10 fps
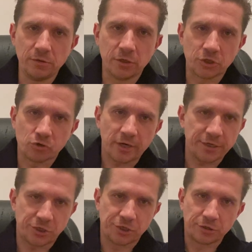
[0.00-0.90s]

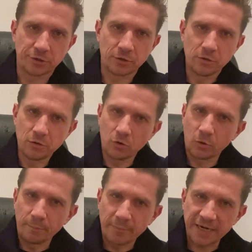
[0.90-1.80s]
attraction
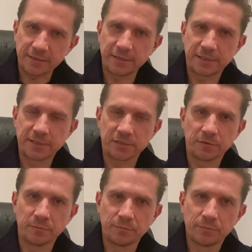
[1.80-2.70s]
or
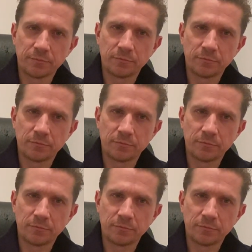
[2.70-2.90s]
magnetism,